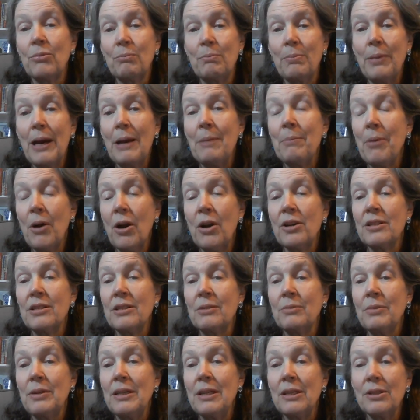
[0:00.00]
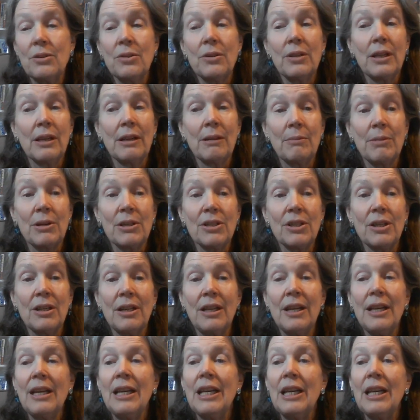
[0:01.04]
Bipartisan Redistricting Commission,